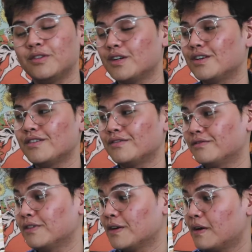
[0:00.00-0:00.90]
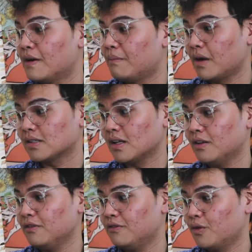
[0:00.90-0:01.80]
of
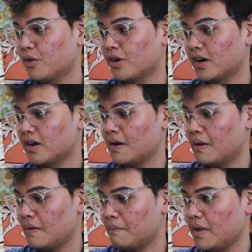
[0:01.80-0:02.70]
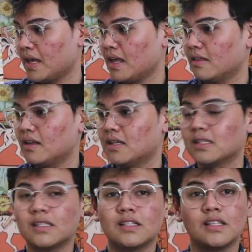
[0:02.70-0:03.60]
myself for making
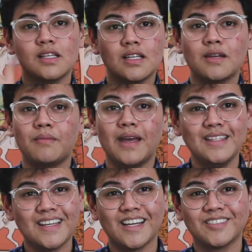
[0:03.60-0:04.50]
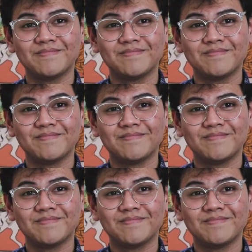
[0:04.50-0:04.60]
this painting.